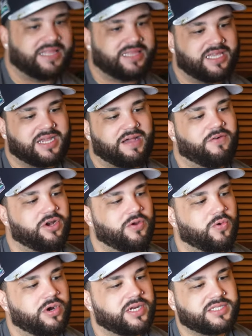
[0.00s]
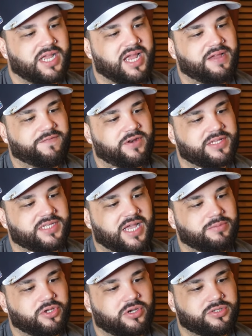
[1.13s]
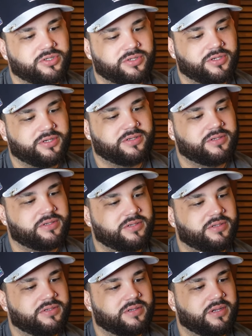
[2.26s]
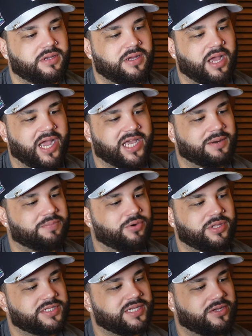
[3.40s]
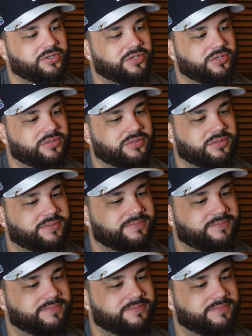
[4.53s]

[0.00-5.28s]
think I've only worn this a handful of times also, y'all. I gotta pull this out soon.